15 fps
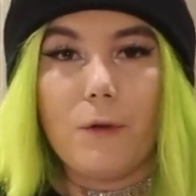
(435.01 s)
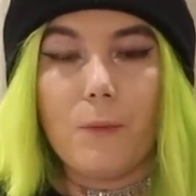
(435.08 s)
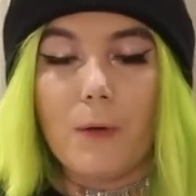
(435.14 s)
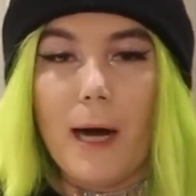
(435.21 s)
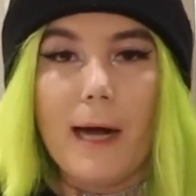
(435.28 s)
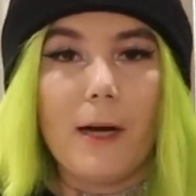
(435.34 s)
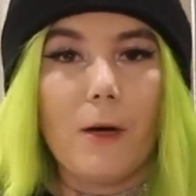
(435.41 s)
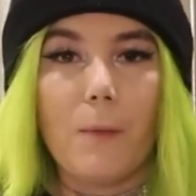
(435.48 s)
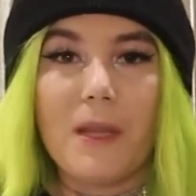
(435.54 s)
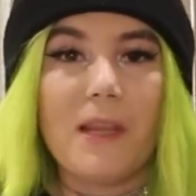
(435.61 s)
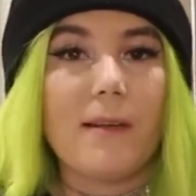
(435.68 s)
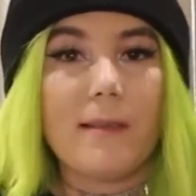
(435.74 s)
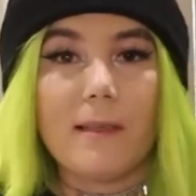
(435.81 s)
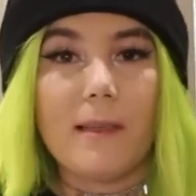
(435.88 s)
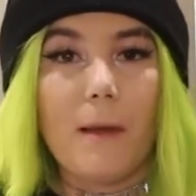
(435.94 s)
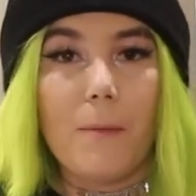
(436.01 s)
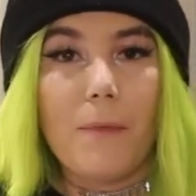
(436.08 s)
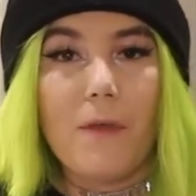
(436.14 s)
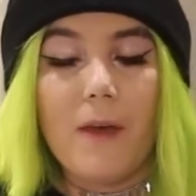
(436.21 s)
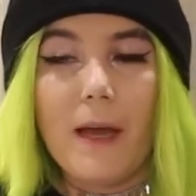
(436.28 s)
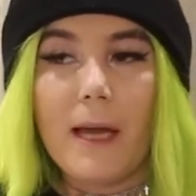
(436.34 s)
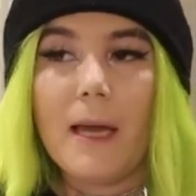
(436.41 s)
to prior with the slim
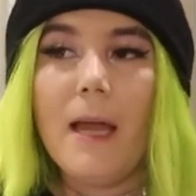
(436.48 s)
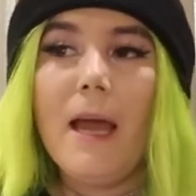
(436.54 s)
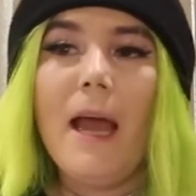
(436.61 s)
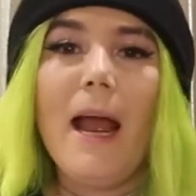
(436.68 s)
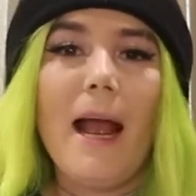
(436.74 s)
thick.